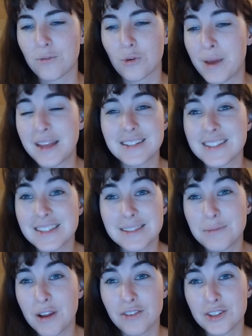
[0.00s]

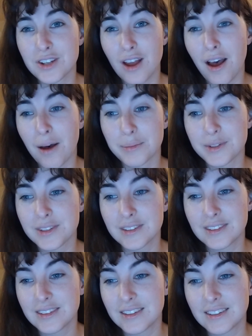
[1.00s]
Romanticism never stopped.
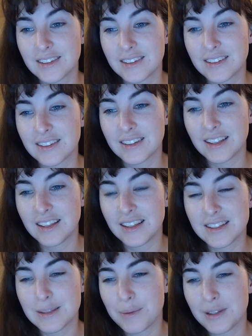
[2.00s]

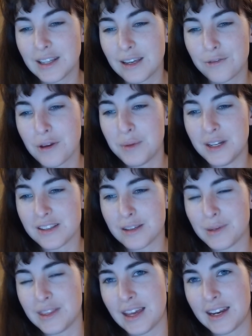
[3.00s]
It's a bit like
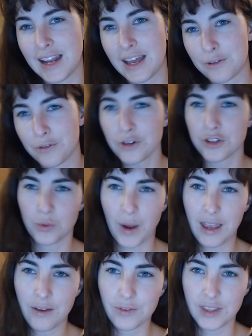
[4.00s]
feminism in that it had a first
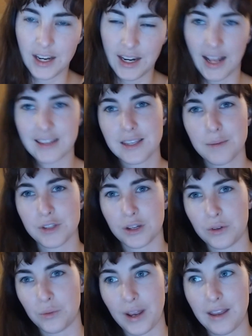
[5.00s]
wave and then it had
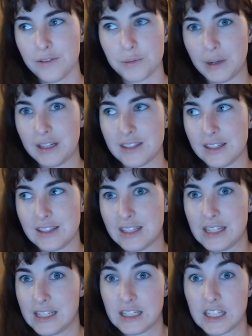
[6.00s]
subsequent waves, but it's
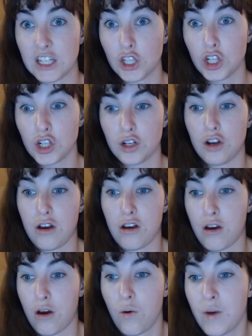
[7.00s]
still
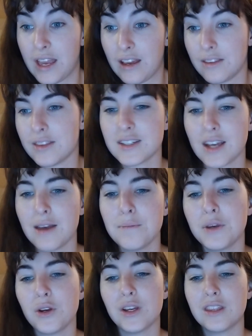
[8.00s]
going. The
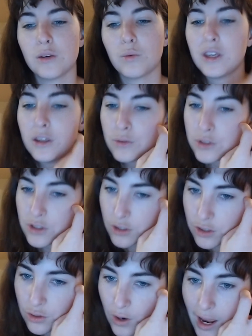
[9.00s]
time period that we use to
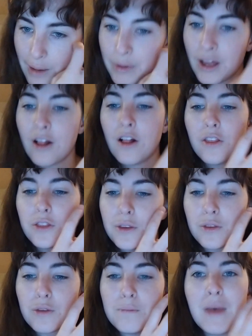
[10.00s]
describe
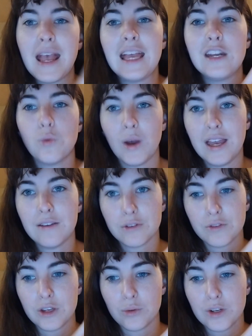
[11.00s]
the main wave
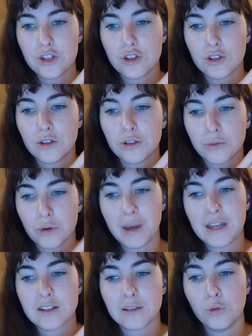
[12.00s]
of the original
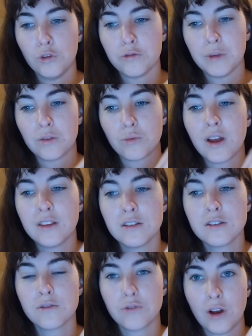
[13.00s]
Romantic movement
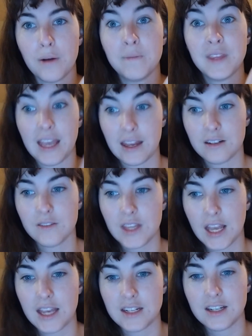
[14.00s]
runs from the end of
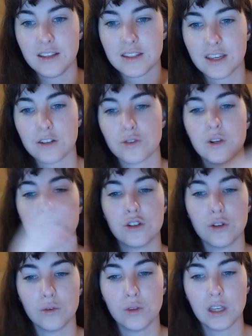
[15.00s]
the 18th century
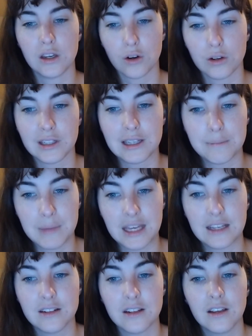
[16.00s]
to the early
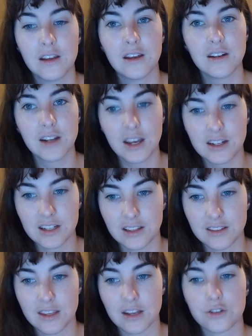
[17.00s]

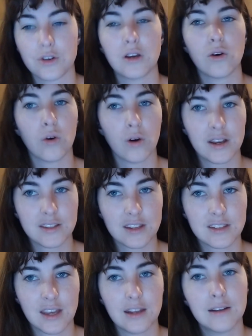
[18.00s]
mid-19th century, or as I
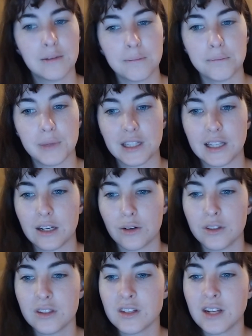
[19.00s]
said, a bit later
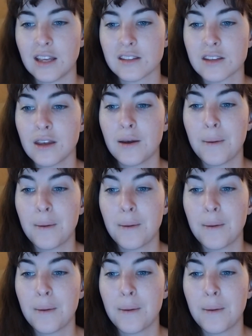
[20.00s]
in the States.